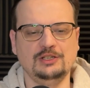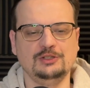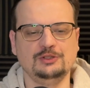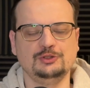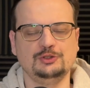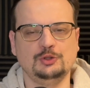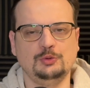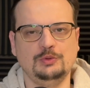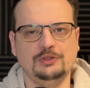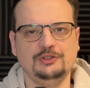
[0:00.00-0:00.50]

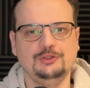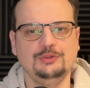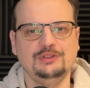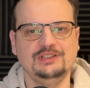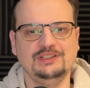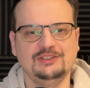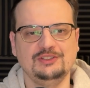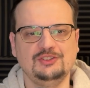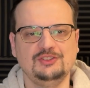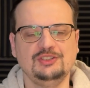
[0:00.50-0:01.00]
So what you
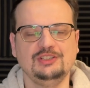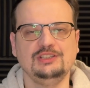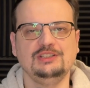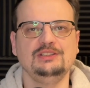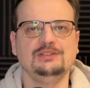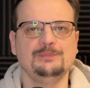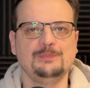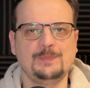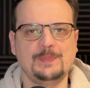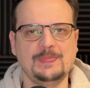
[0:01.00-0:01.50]
can
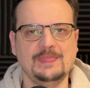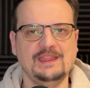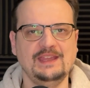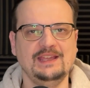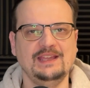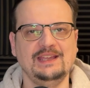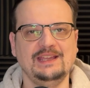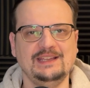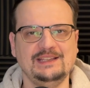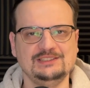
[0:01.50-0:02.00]
see
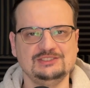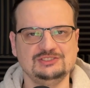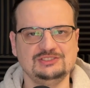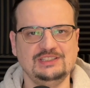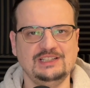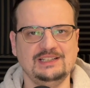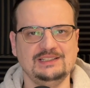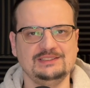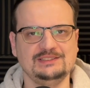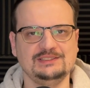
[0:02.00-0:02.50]
is
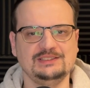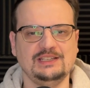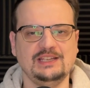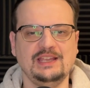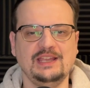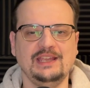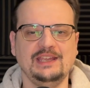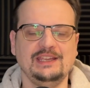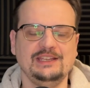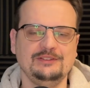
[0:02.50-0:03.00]
that
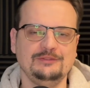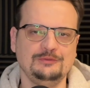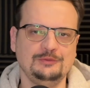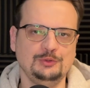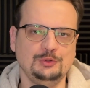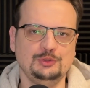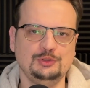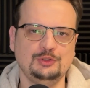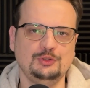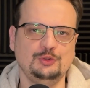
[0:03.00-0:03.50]
in
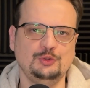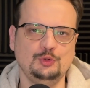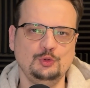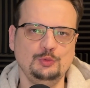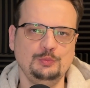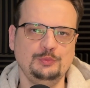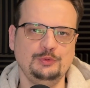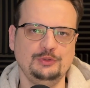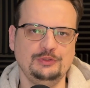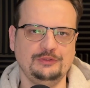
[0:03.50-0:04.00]
version
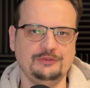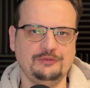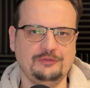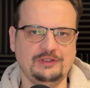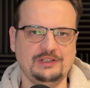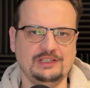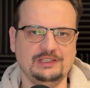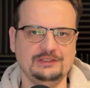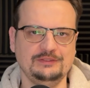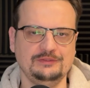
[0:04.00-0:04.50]

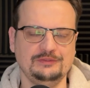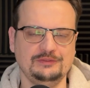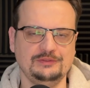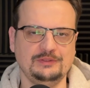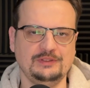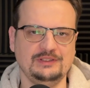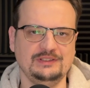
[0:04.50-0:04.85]
2.5,